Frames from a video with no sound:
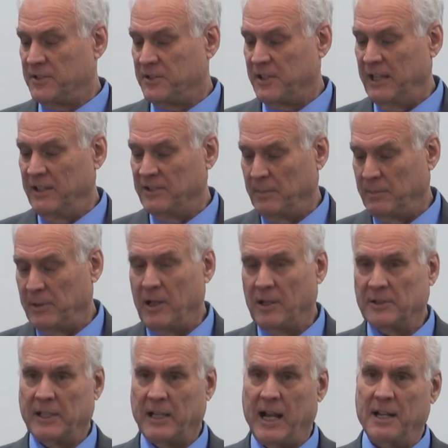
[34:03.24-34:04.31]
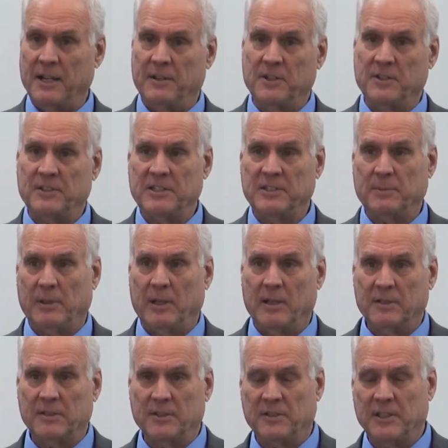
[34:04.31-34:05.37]
things that belong to God and there's things that belong
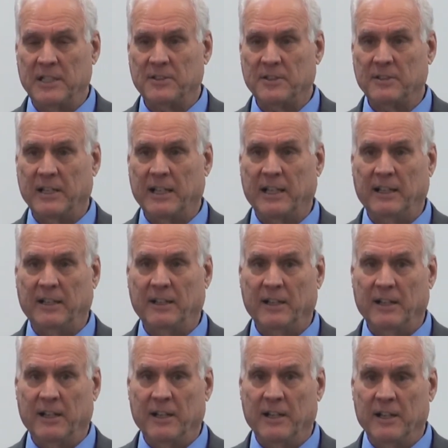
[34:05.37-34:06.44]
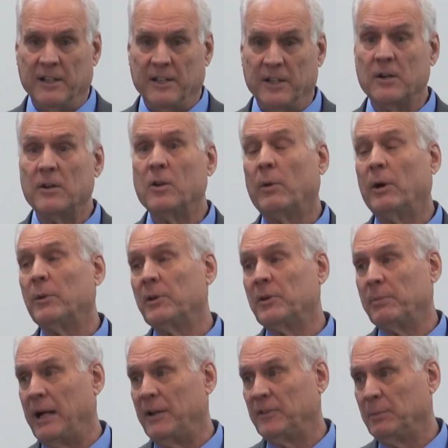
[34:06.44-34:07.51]
to Caesar, and you're the one
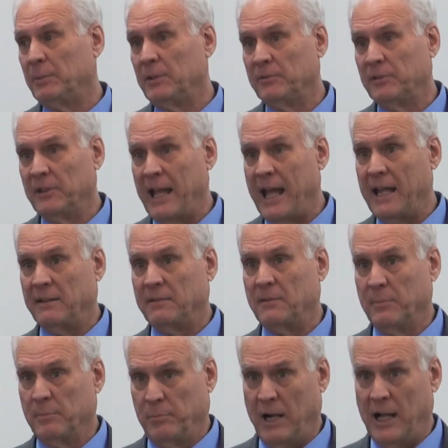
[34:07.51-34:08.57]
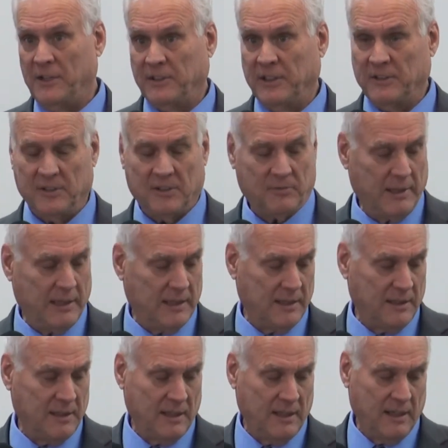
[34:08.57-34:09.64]
responsible for that process of
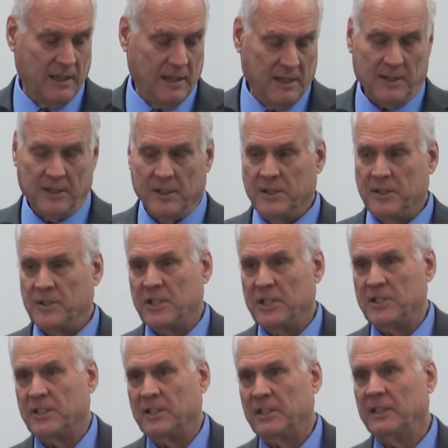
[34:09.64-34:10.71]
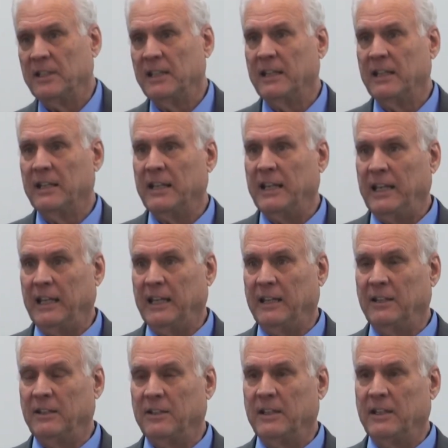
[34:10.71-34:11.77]
making the decision.
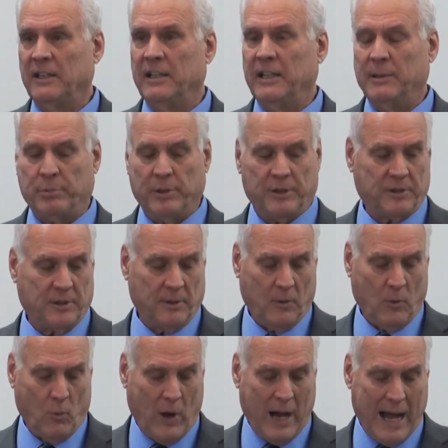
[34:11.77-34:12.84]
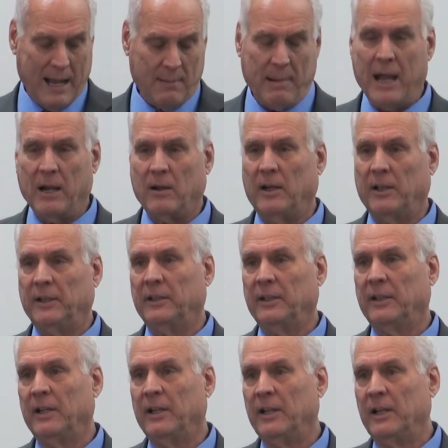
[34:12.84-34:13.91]
And it put the why back on
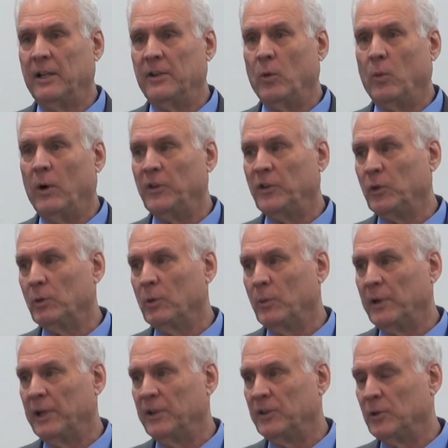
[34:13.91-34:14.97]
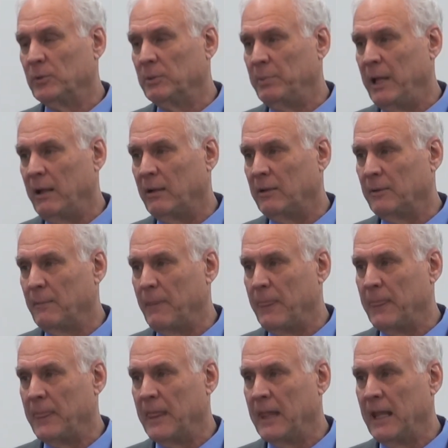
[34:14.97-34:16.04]
the ones who are wanting to rebel.
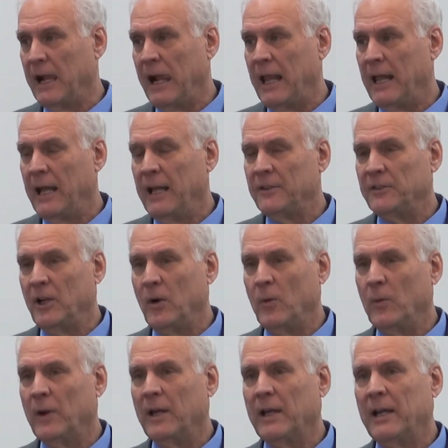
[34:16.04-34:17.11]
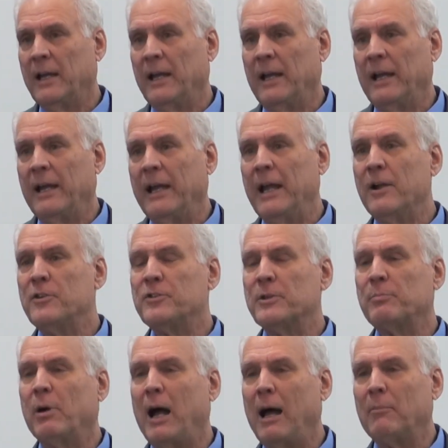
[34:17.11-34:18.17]
So here's the
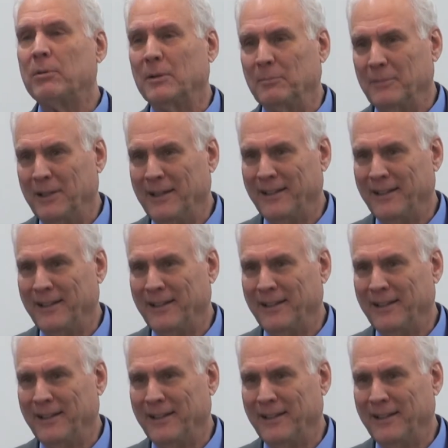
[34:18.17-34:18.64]
problem.